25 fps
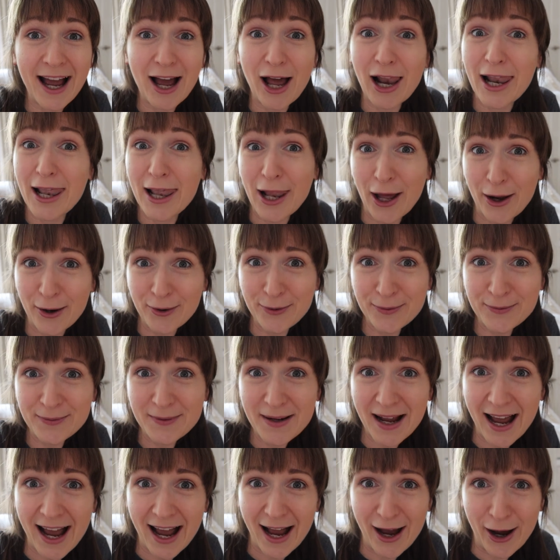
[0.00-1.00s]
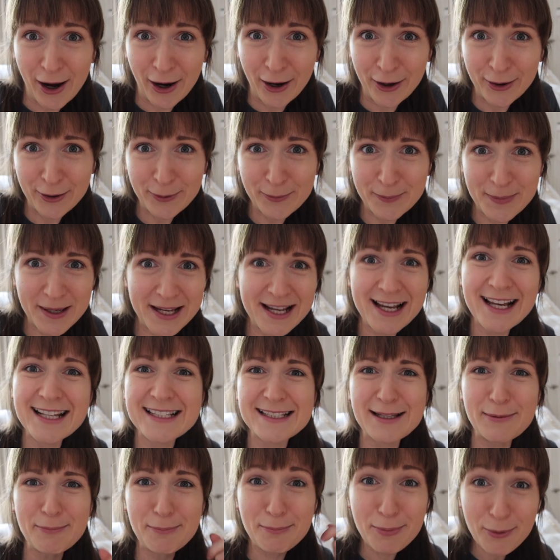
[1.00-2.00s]
alone at home
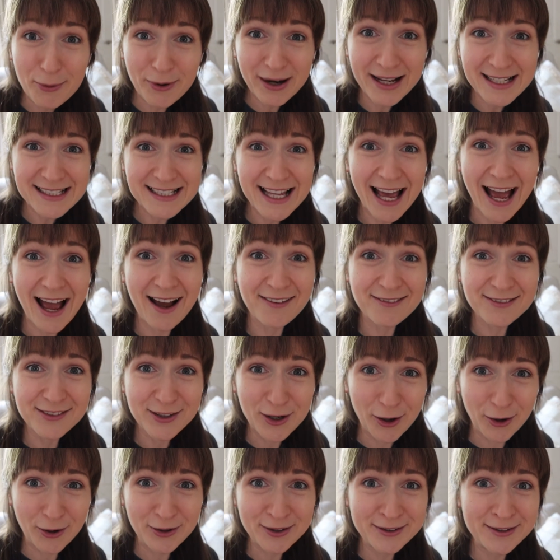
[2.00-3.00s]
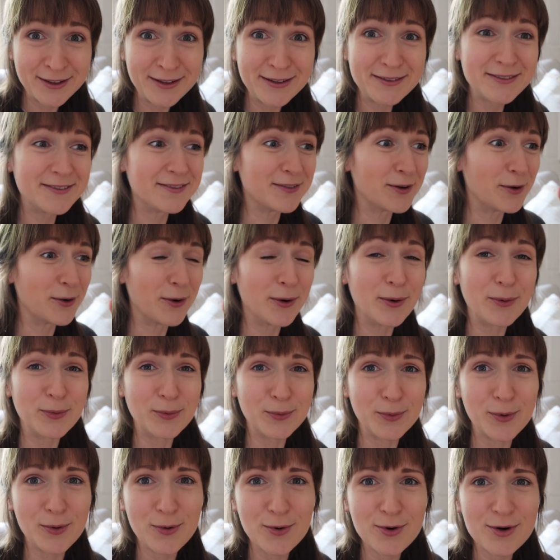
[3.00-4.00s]
because the boys have gone for a
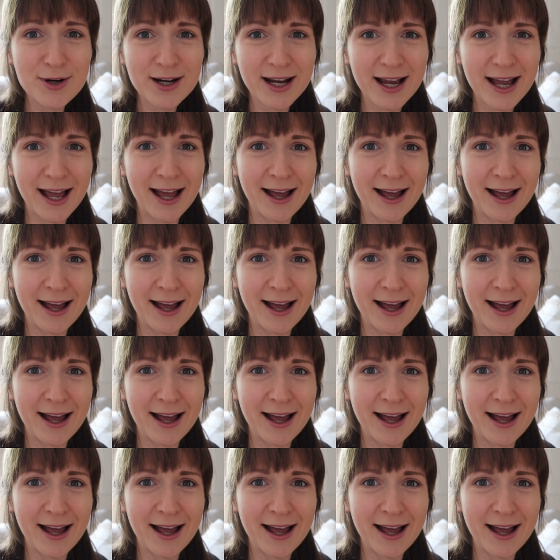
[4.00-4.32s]
walk,